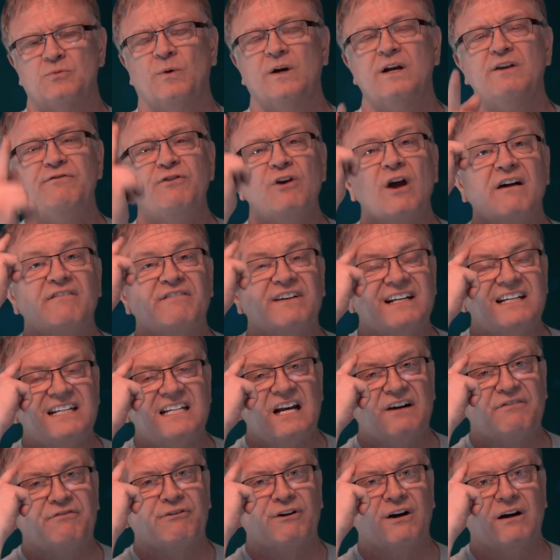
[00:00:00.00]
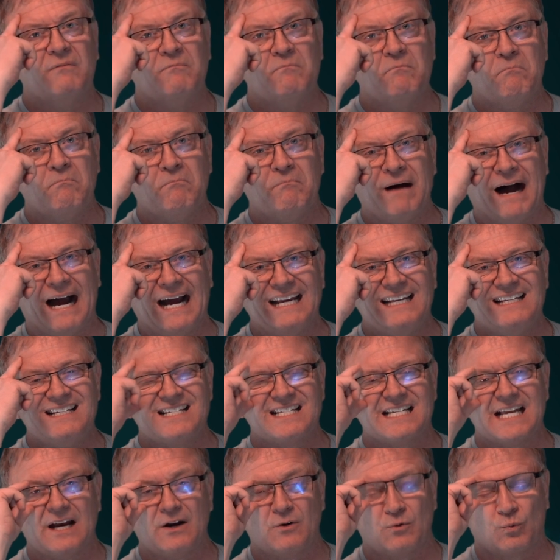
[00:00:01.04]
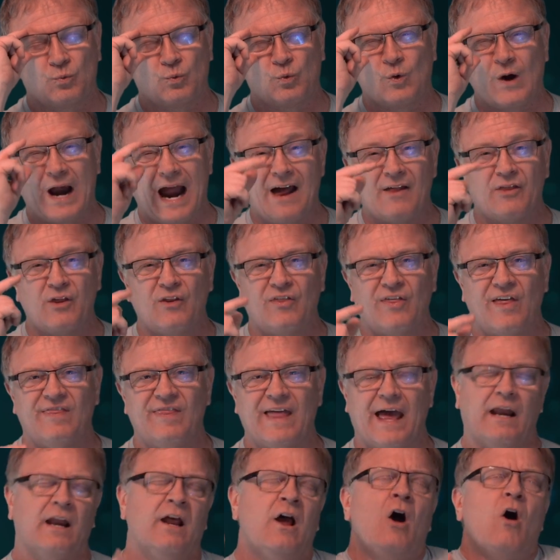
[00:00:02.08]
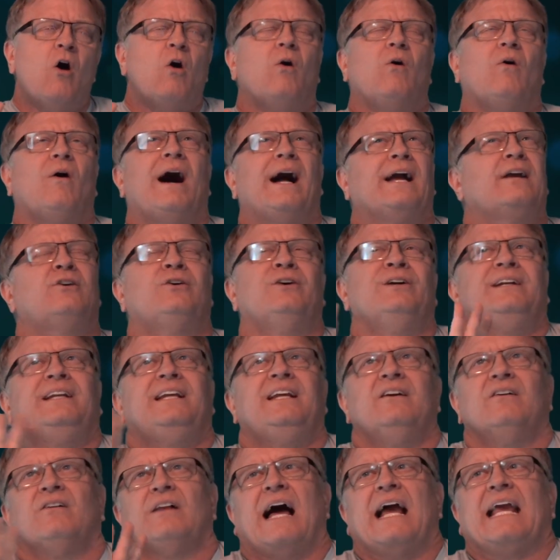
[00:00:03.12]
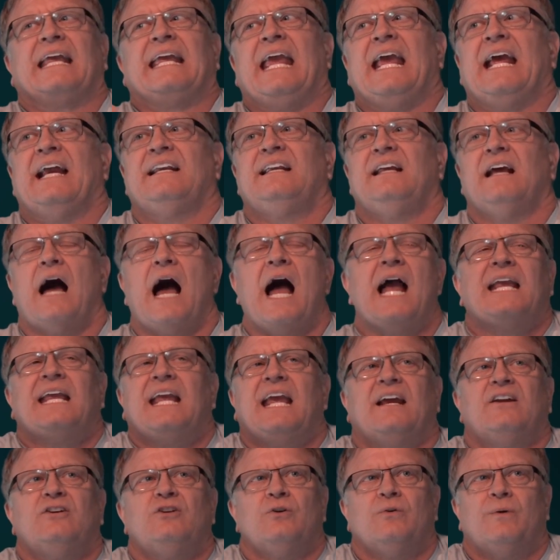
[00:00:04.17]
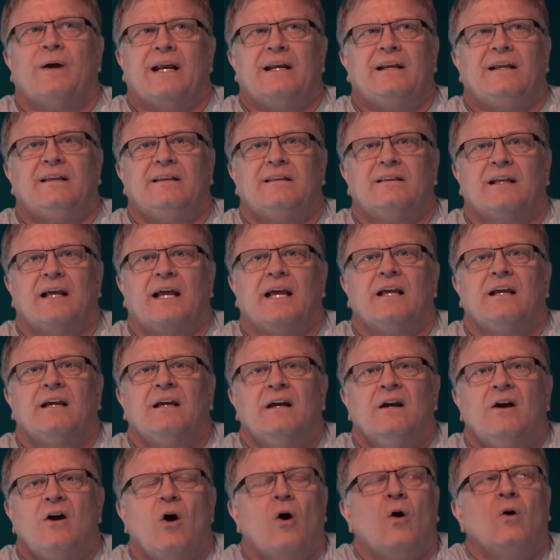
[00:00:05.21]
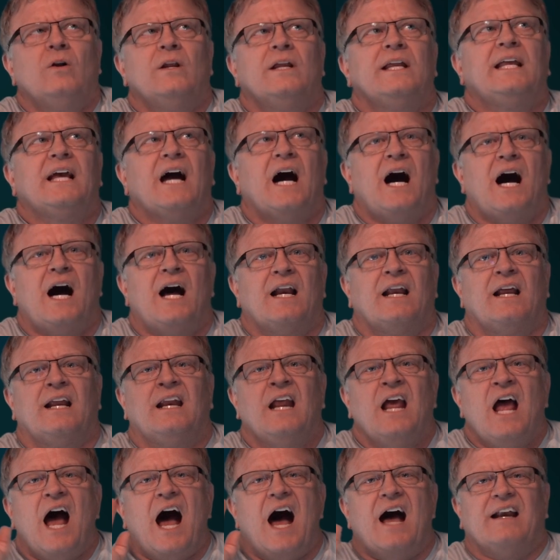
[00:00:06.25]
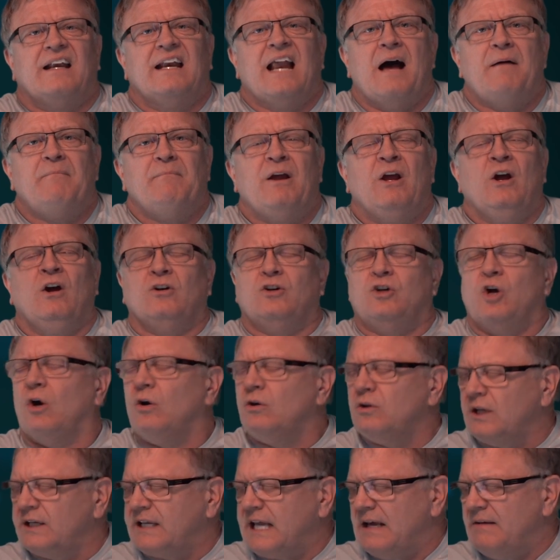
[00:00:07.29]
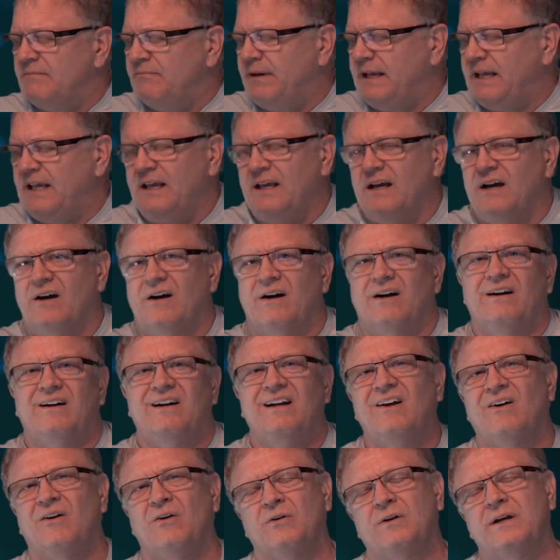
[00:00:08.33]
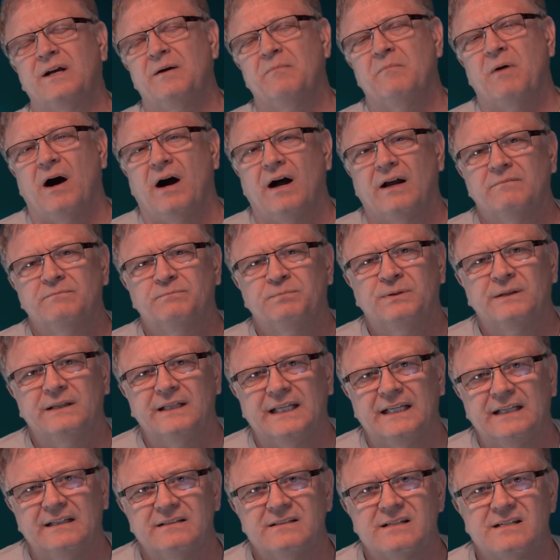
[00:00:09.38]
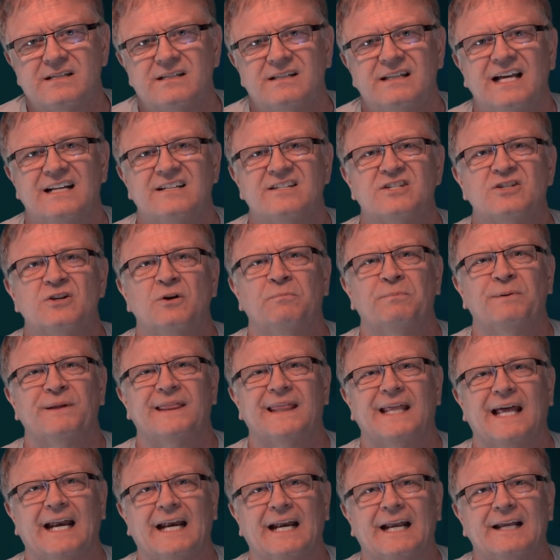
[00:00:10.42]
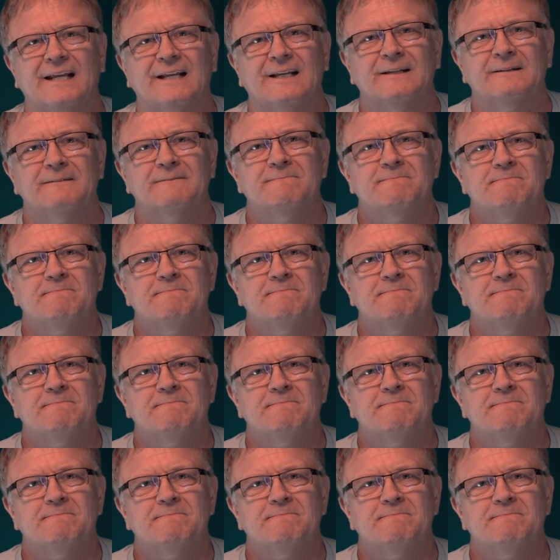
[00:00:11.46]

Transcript: What if you have a different mindset rather than that, oh, I couldn't heal. I can't heal. I can't do anything. Only God and not me. Don't look at me. Oh, come on, please. That's so pathetic.